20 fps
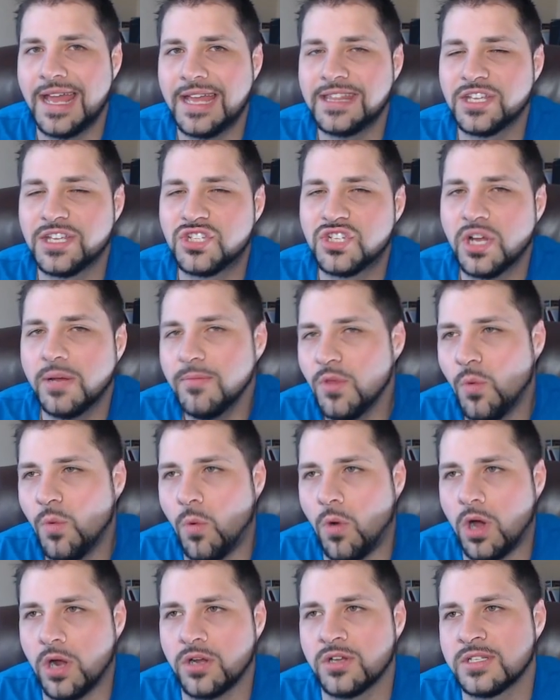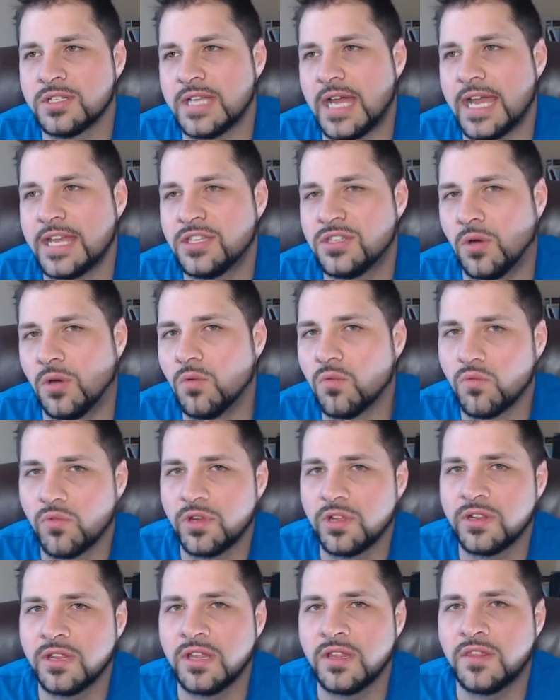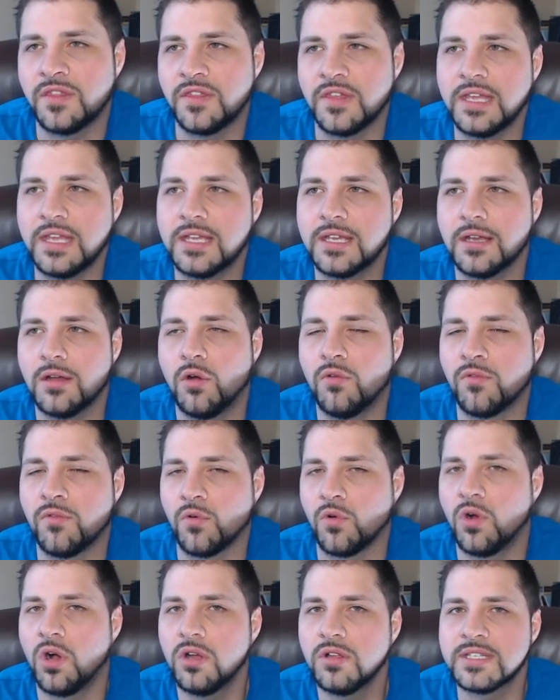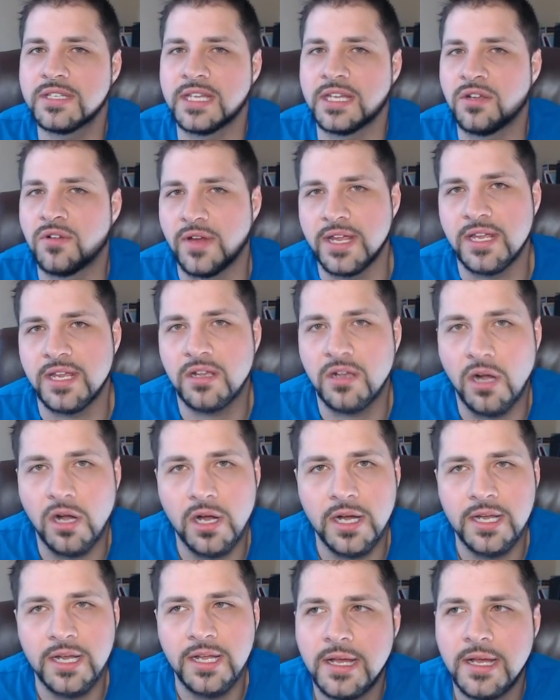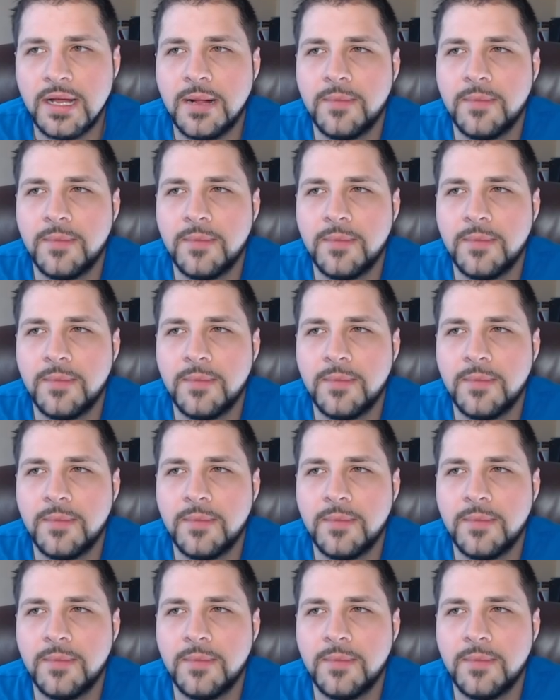The Chum the Waters, I don't really think overall is a great card.